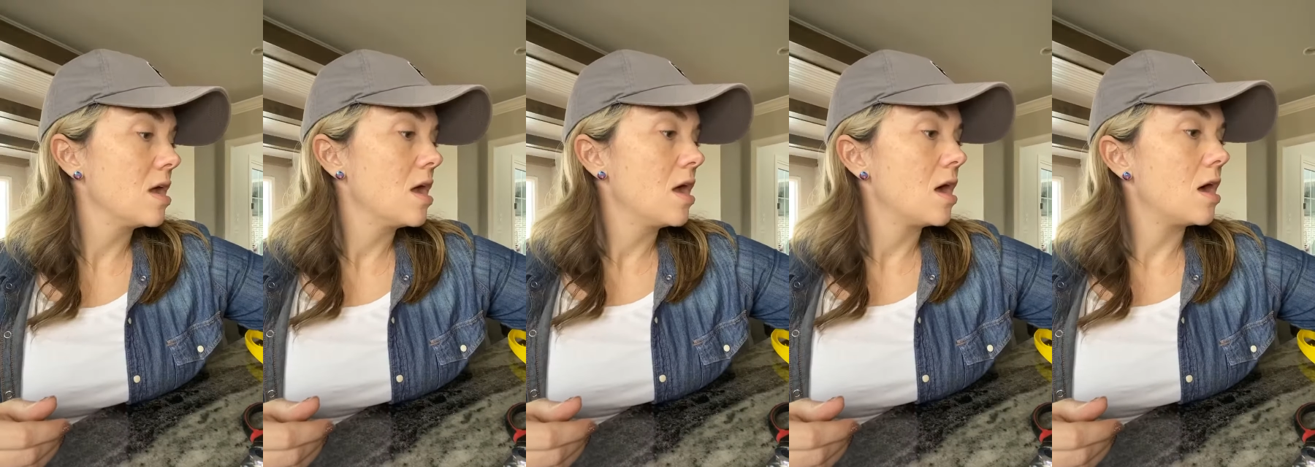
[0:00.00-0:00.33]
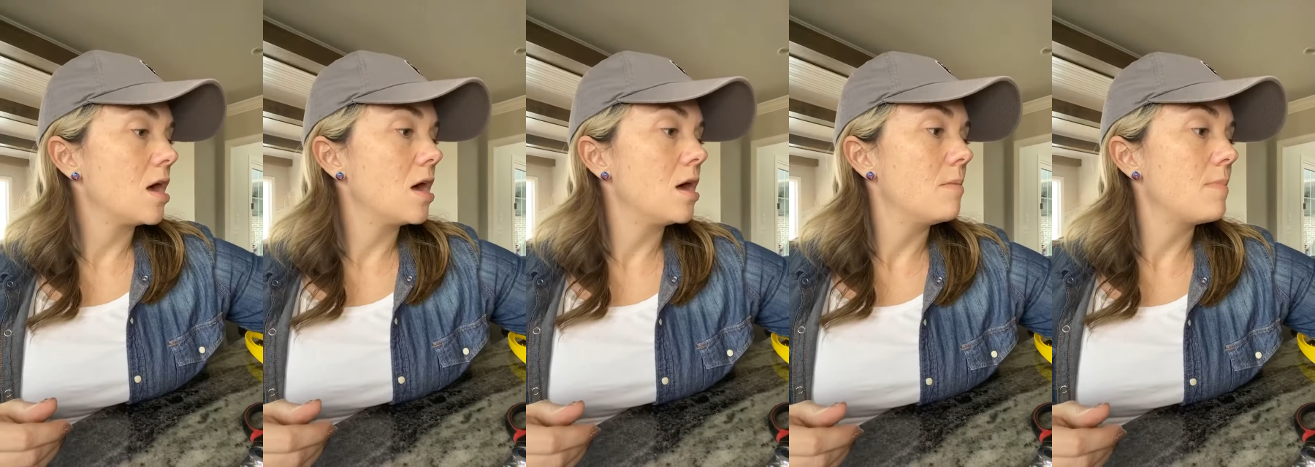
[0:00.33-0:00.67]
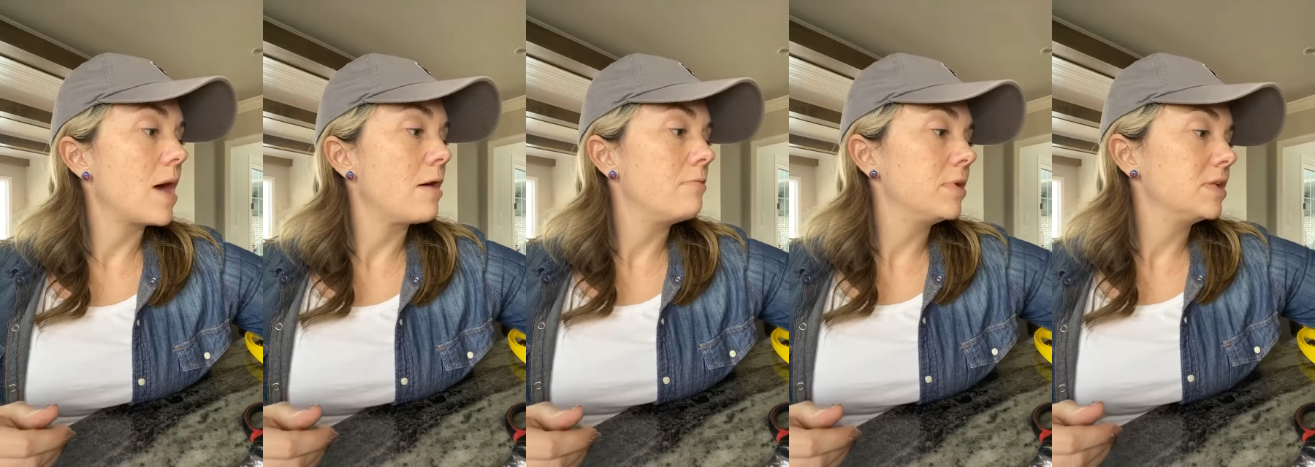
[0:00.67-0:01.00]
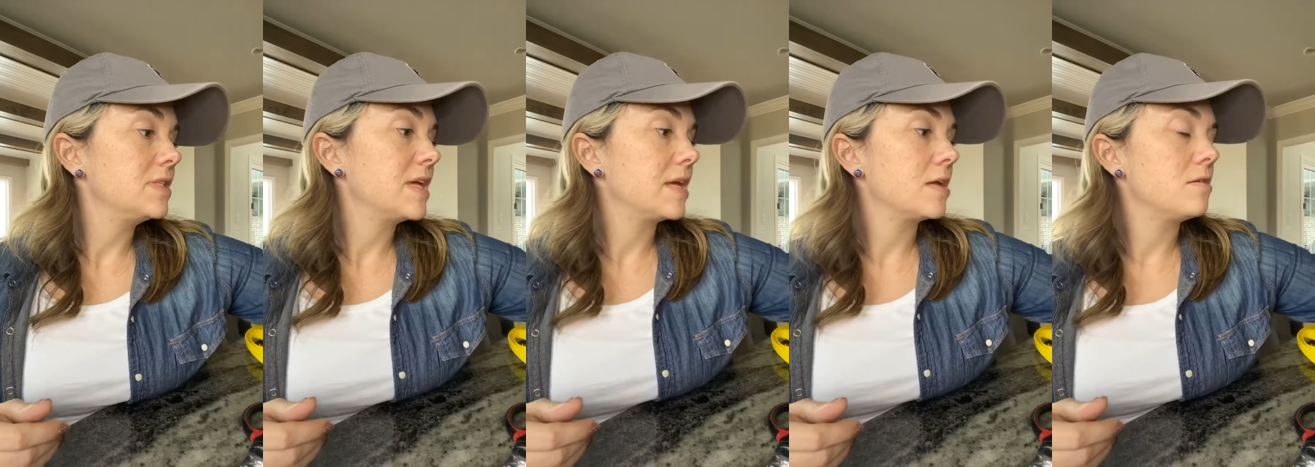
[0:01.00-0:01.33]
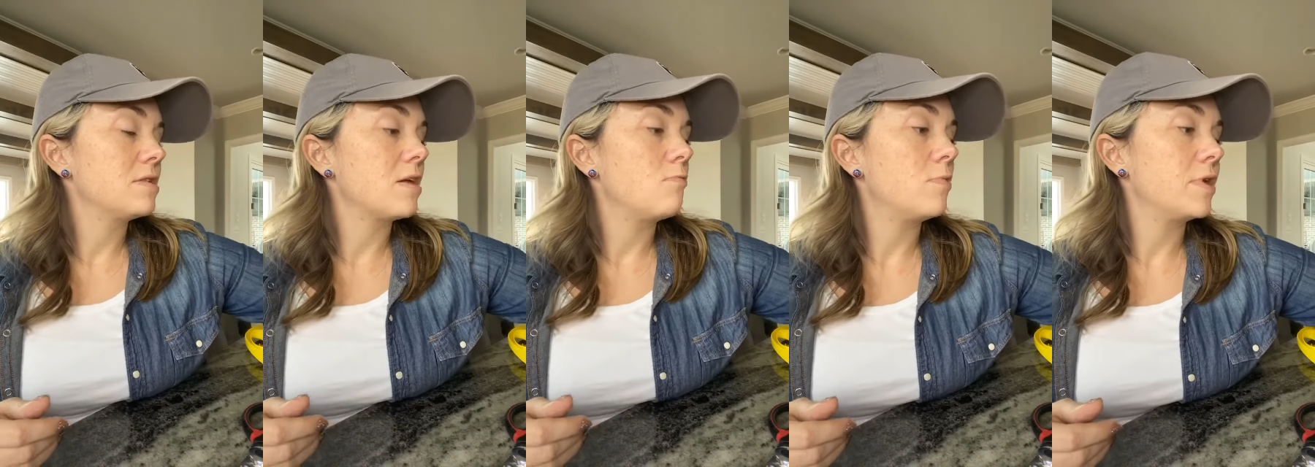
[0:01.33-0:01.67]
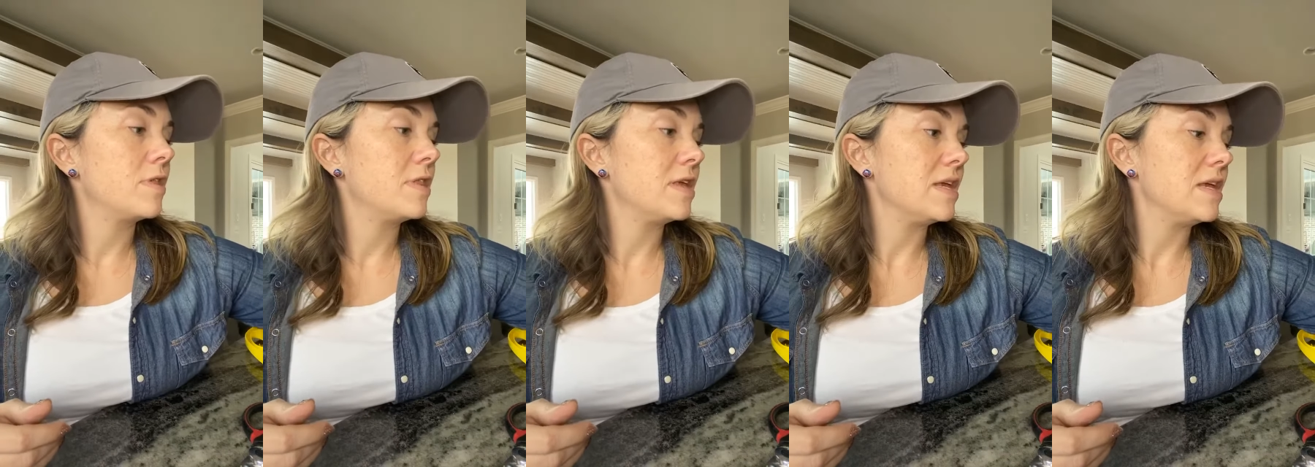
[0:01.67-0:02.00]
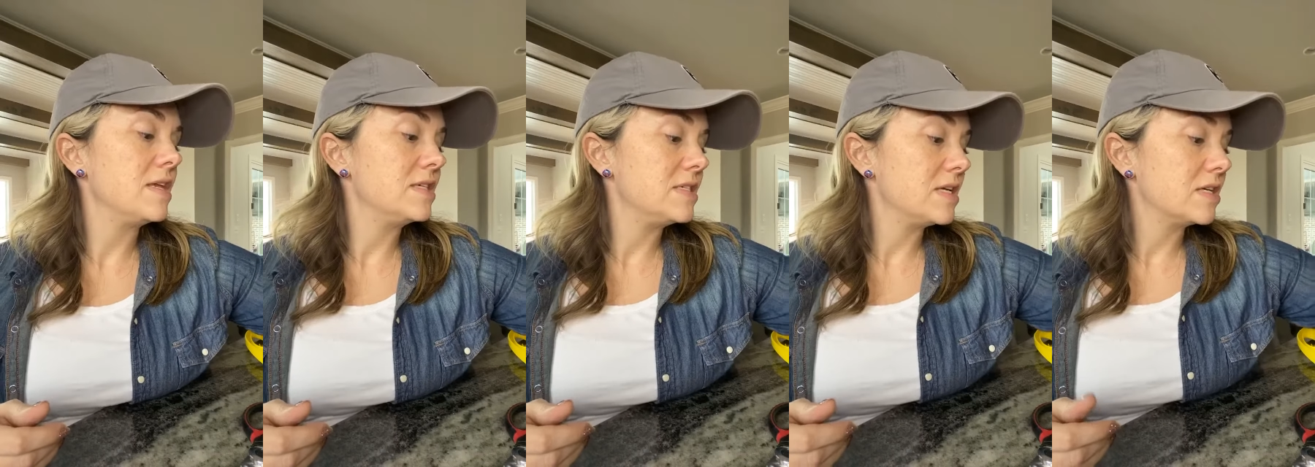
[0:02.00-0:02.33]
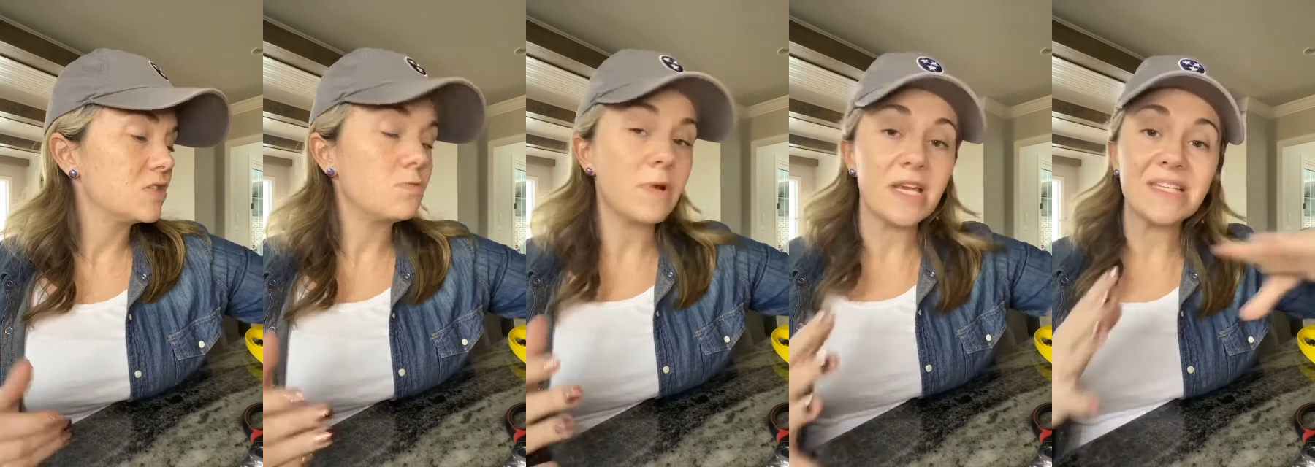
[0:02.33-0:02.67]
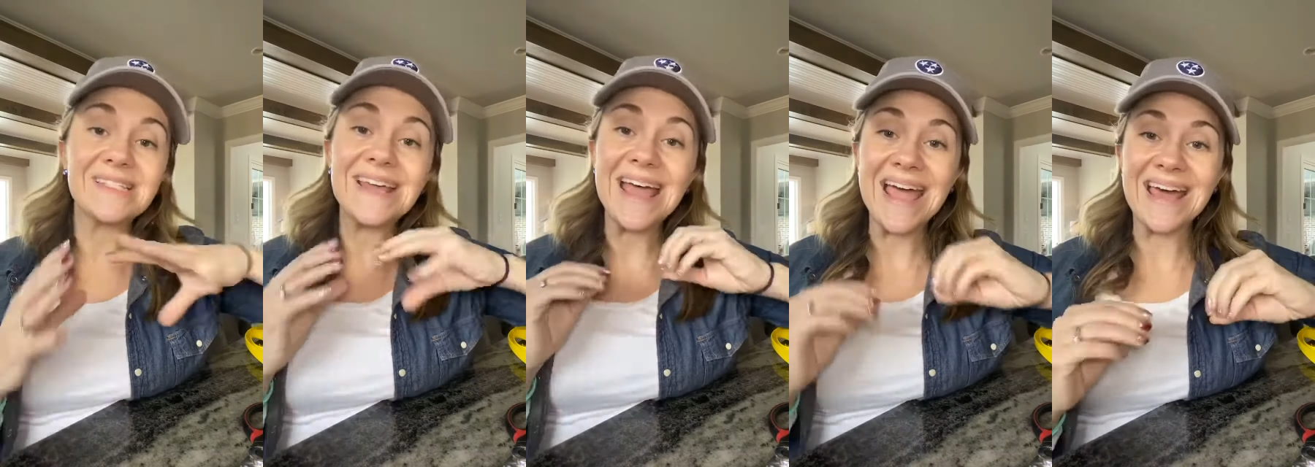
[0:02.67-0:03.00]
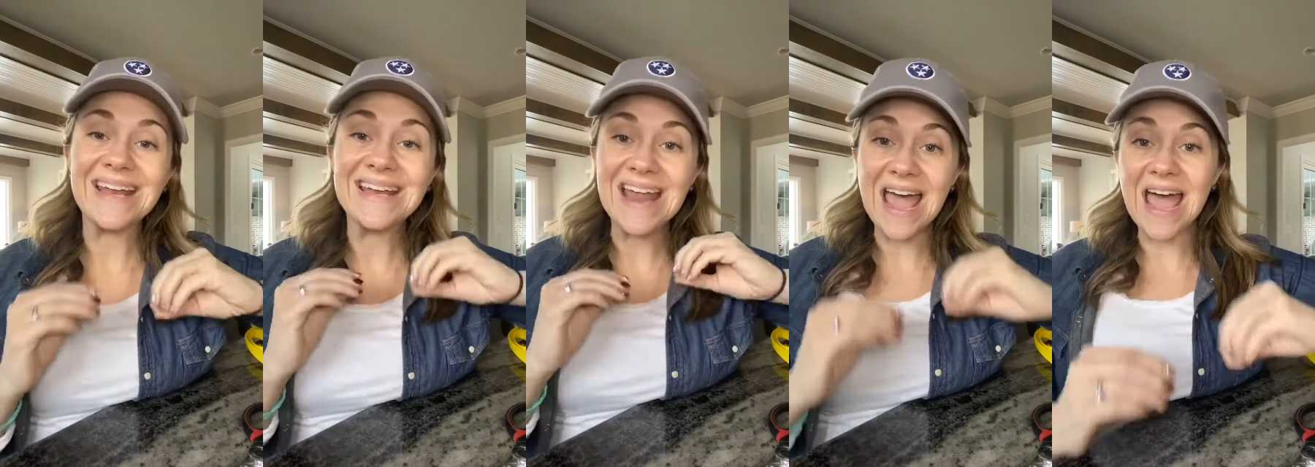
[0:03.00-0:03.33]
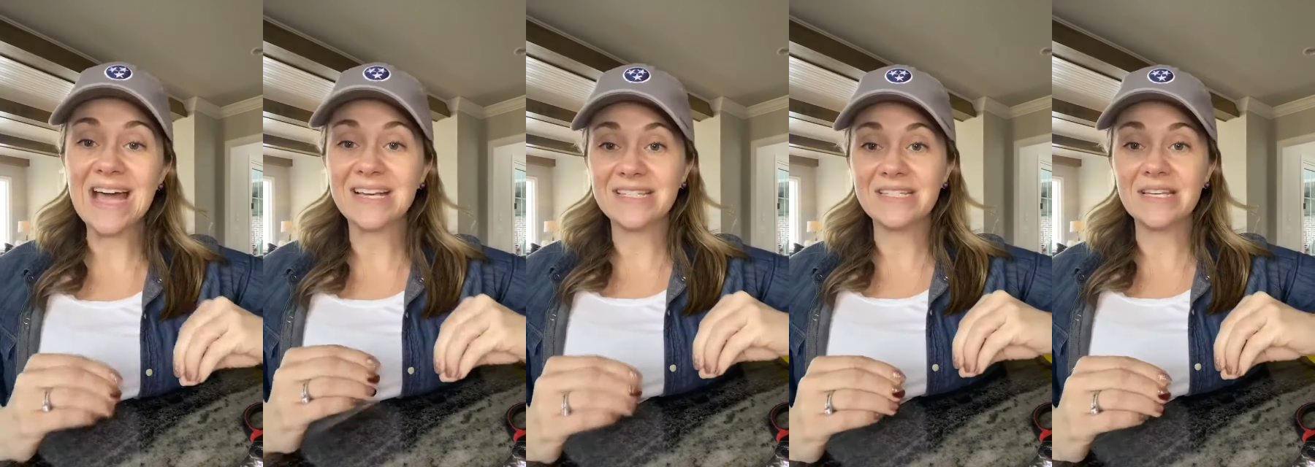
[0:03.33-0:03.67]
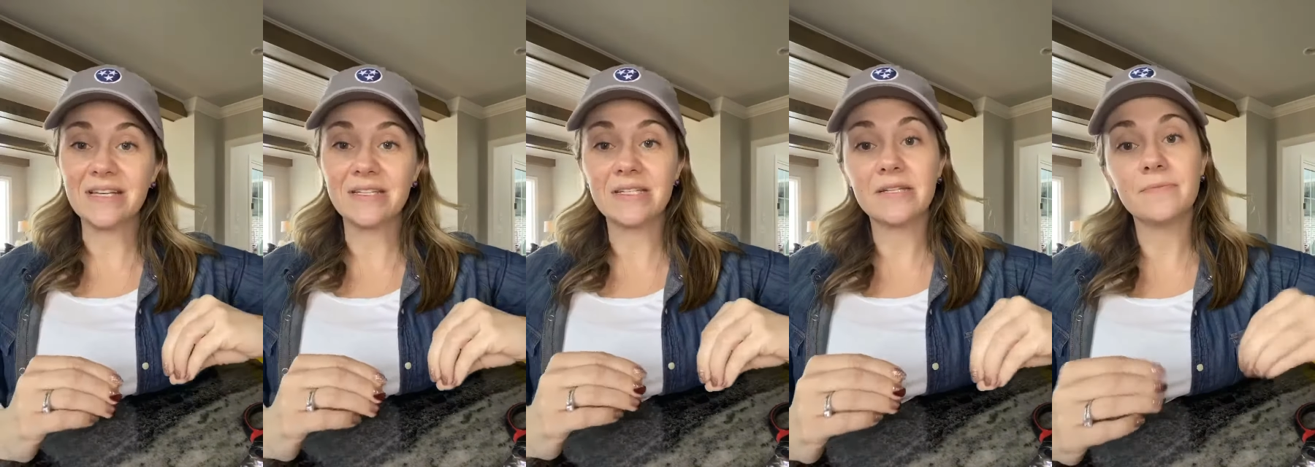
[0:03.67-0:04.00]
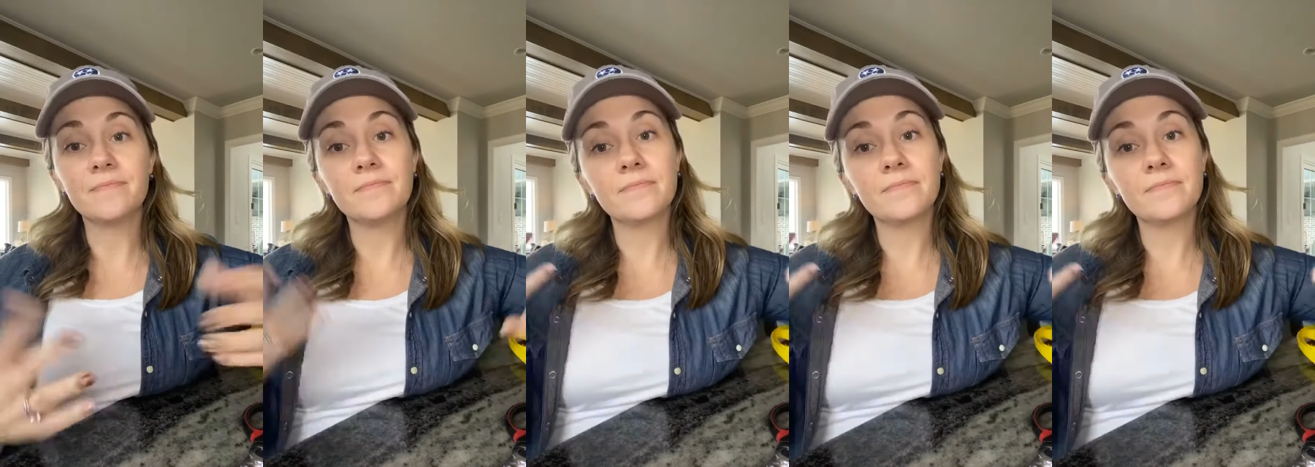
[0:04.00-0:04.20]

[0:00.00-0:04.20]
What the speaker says: I will tell you that one of the easiest ways to add an accent,